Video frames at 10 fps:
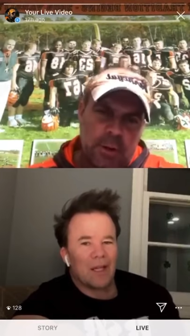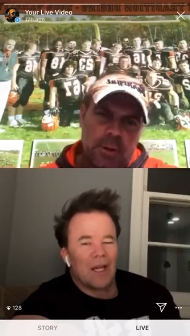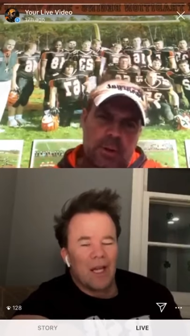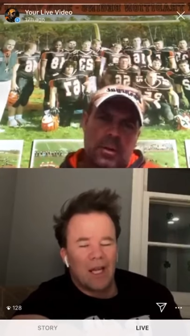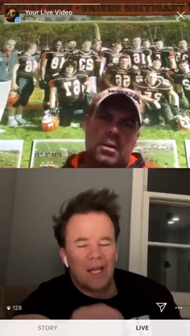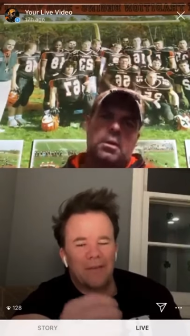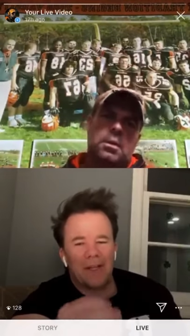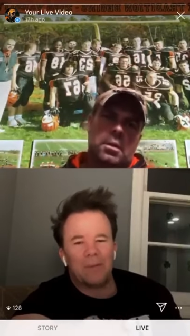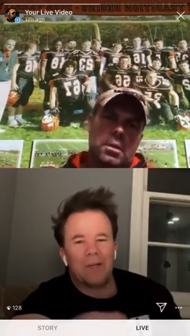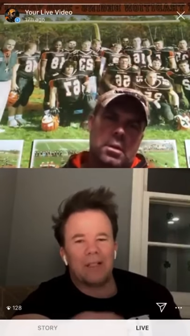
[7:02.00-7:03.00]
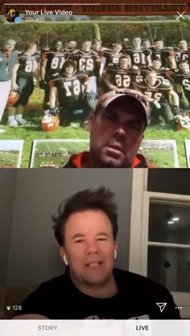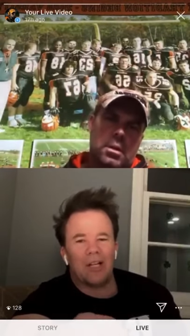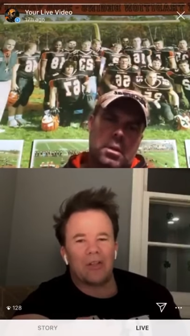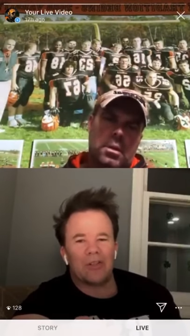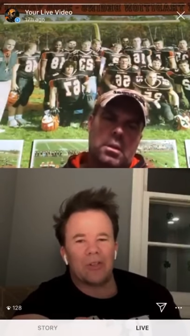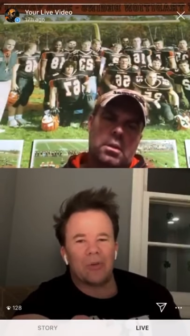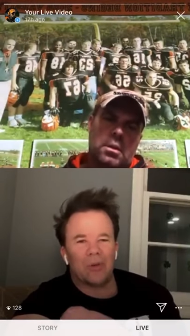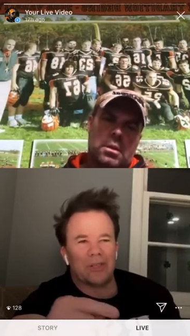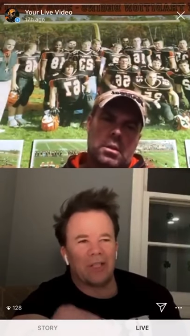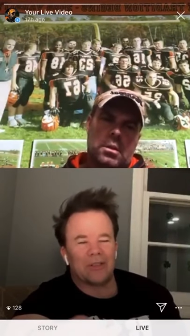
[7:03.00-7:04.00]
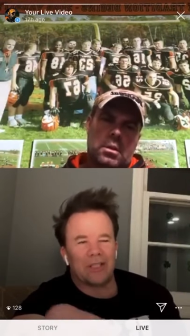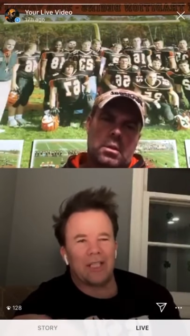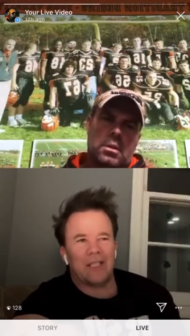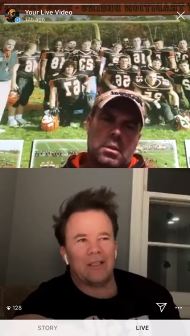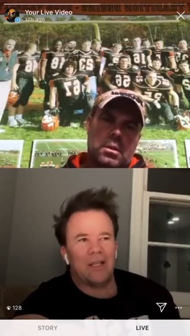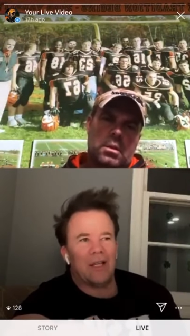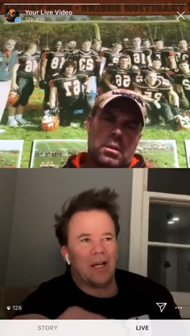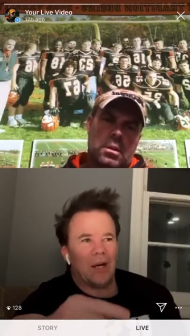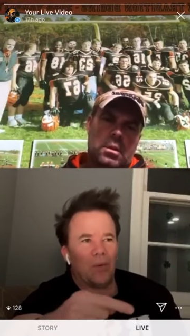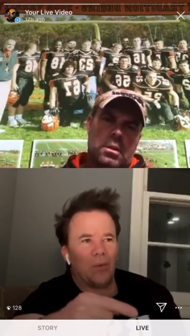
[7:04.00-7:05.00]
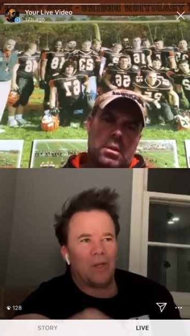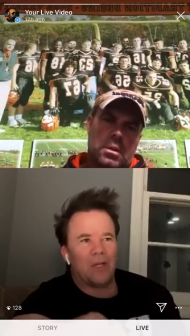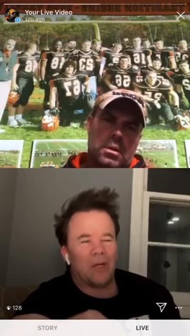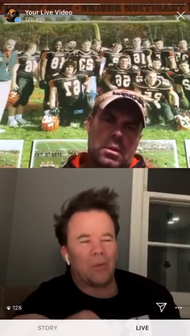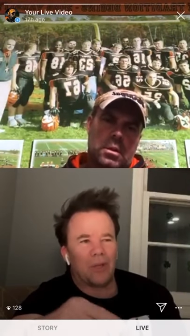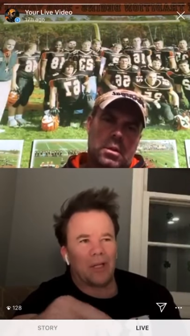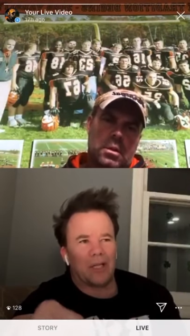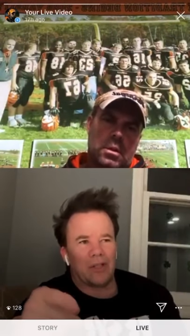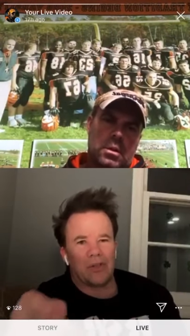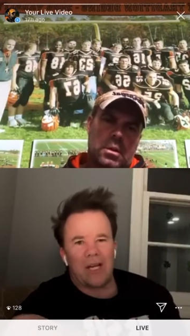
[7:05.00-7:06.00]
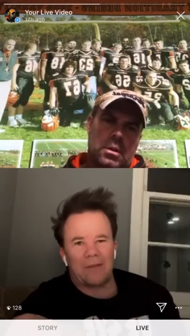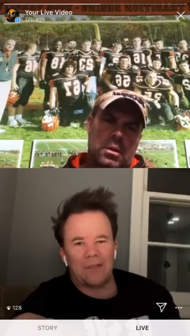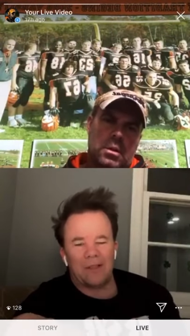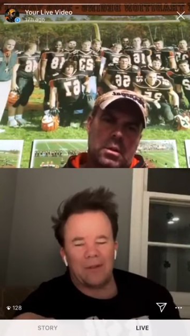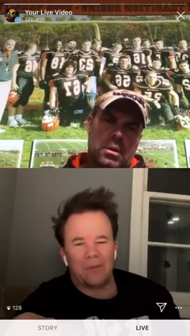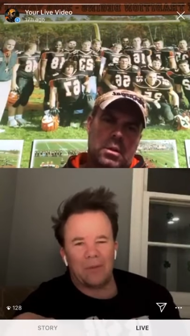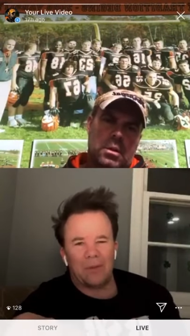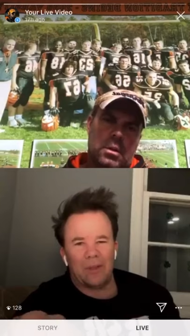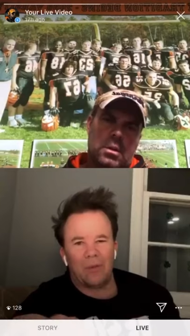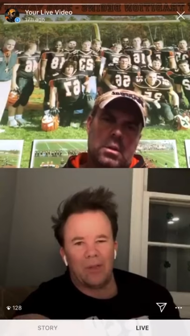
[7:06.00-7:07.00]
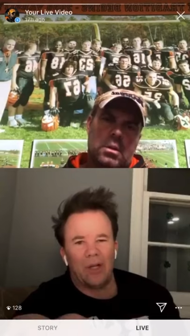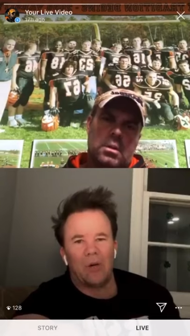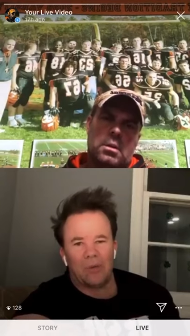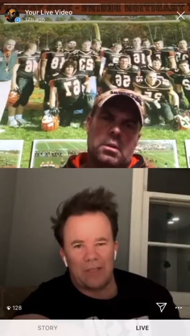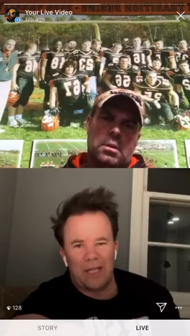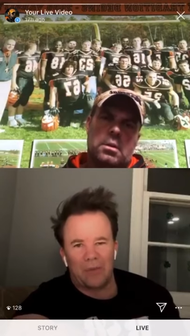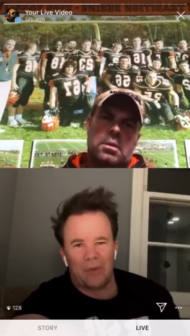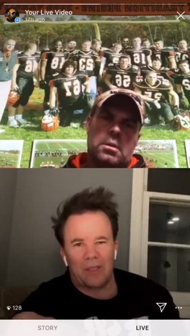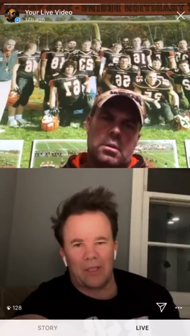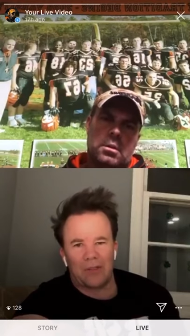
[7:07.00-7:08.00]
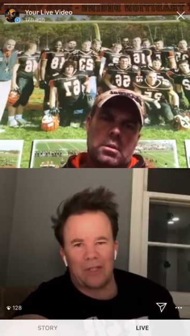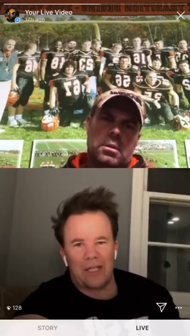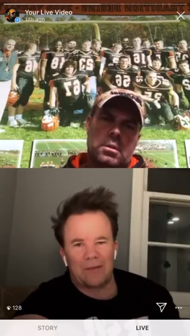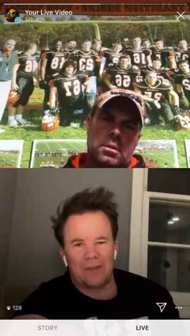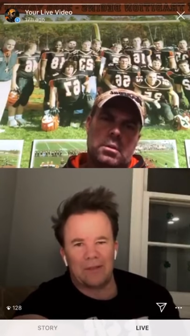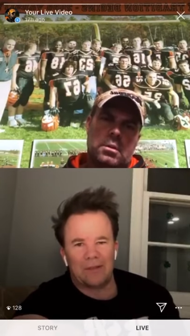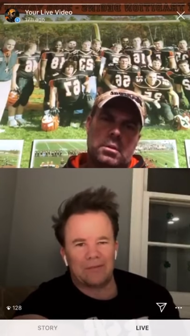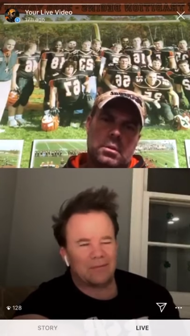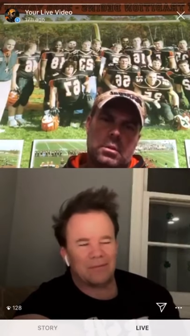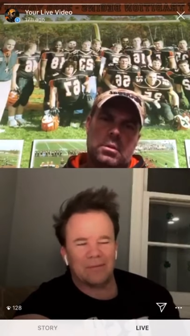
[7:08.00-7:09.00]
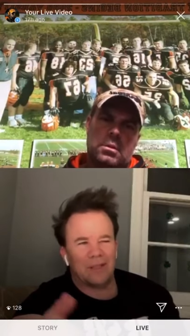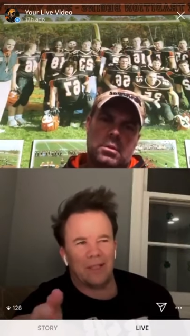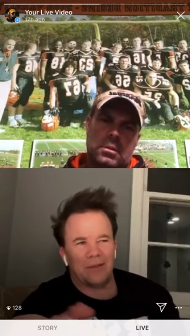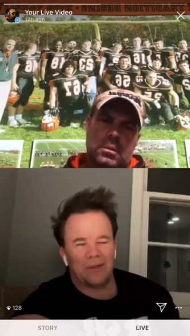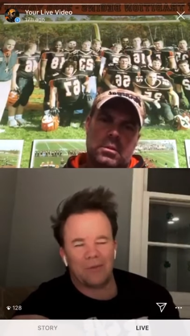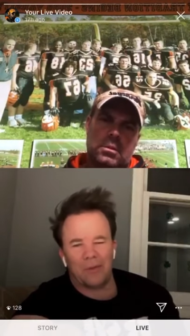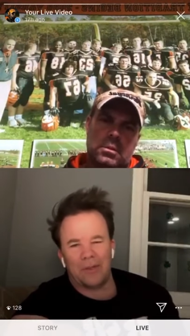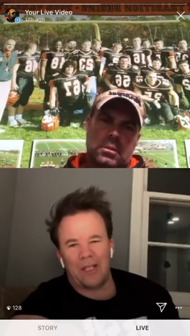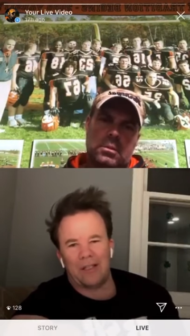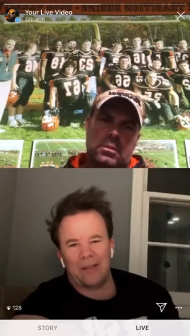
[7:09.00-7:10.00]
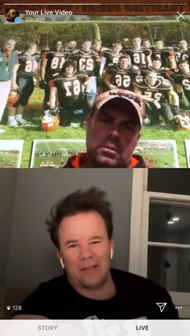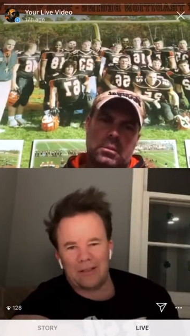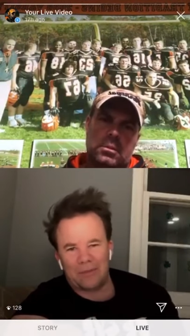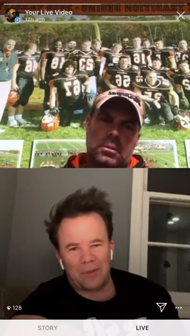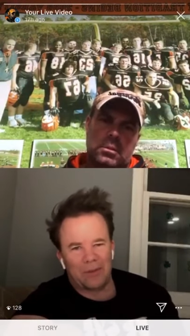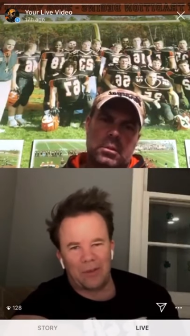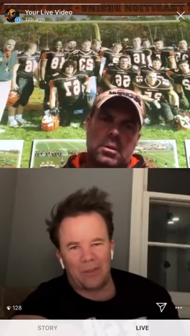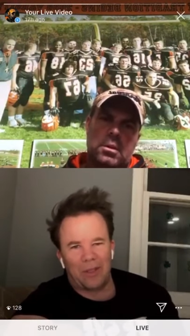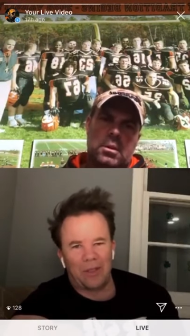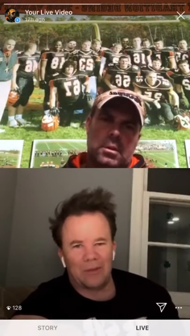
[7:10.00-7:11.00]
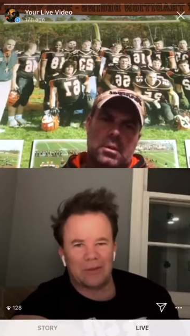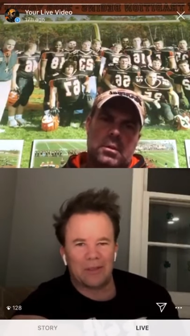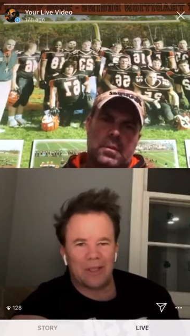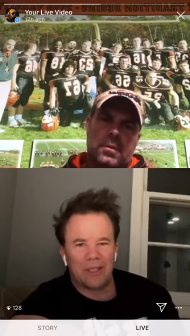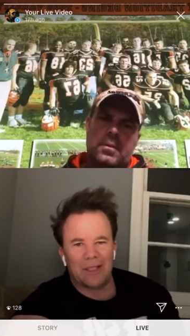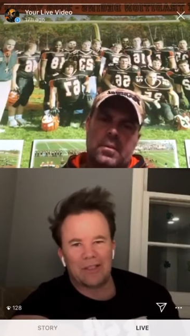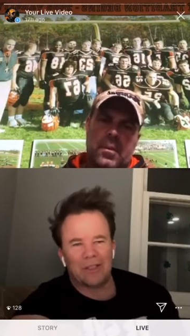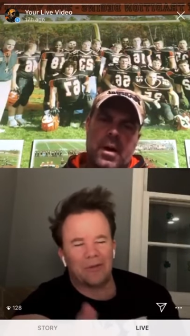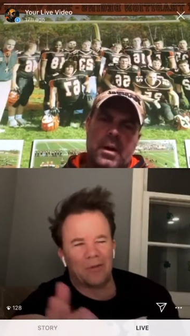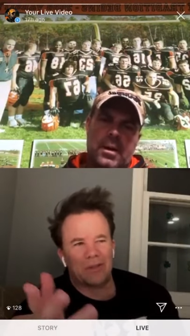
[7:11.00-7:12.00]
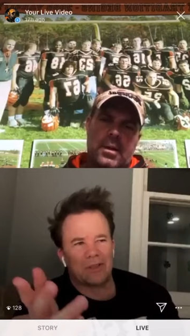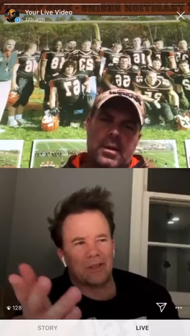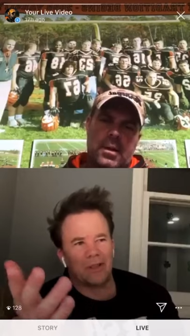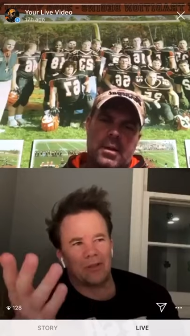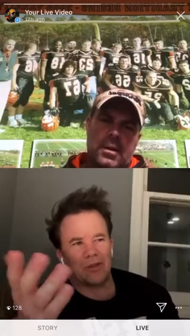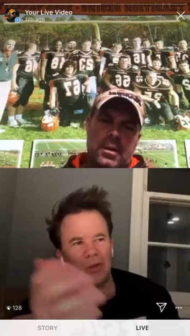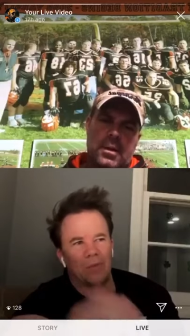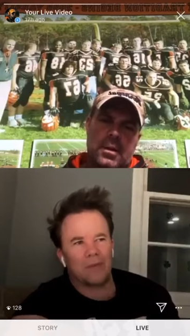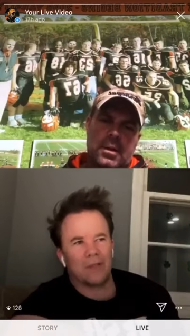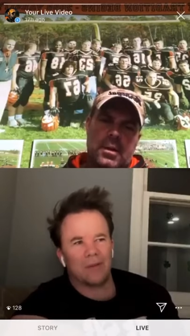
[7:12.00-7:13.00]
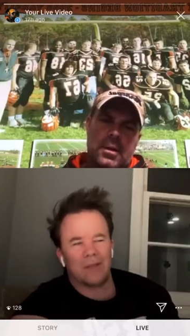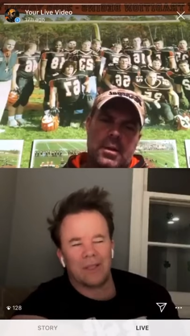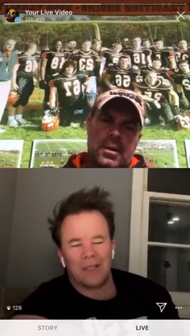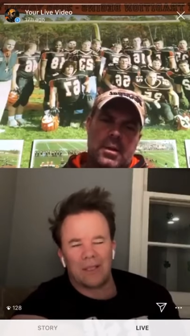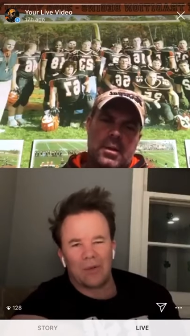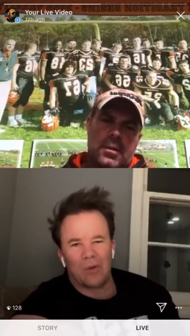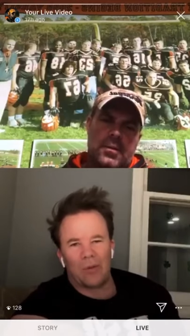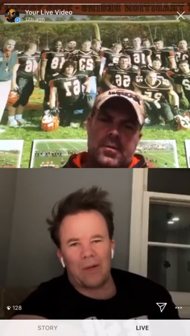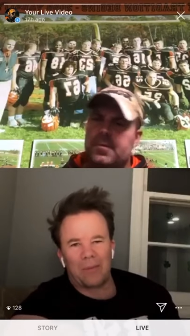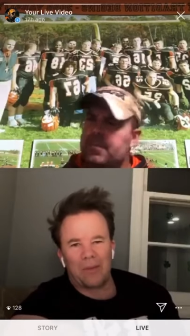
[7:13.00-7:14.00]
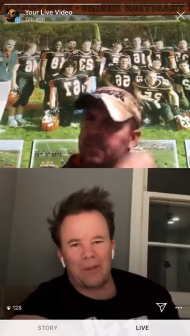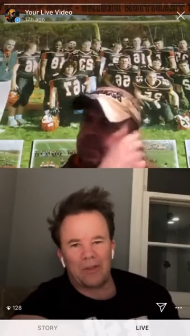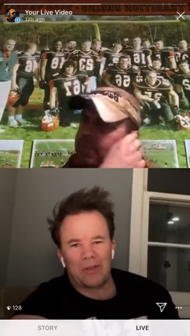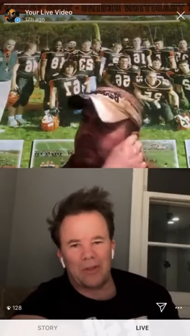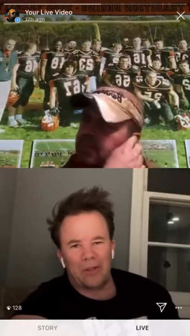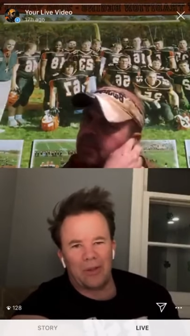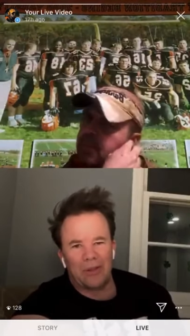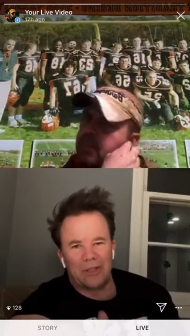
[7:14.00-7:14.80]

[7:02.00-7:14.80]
Speaker 1: If anybody tells you or tells a kid, we know we're going to get drafted. We, you know, we know exactly where you're going to get drafted you know they're full of donkey dust because nobody knows unless you're the first you know Joe you know quarterback from LSU. You know he's going to get